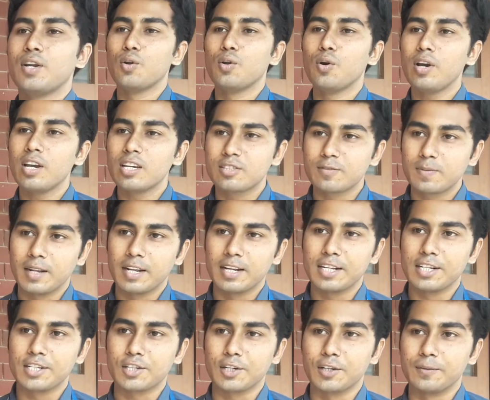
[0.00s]
no
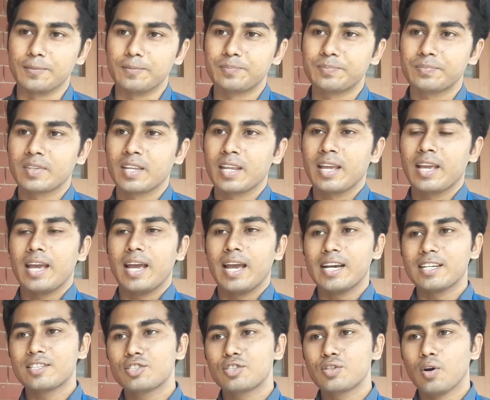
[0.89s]
explanation
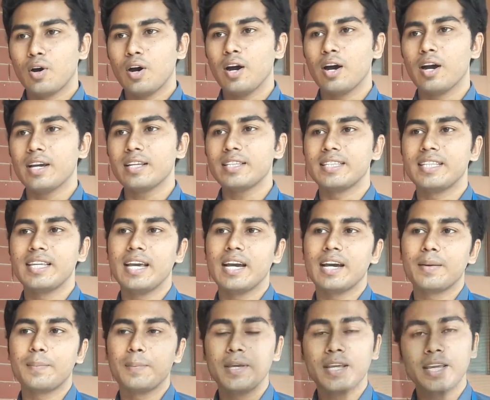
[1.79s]
as to why they
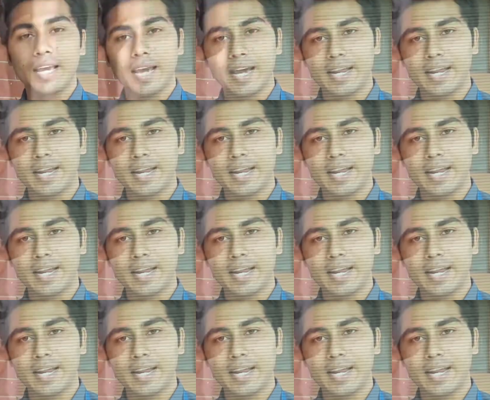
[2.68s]
are being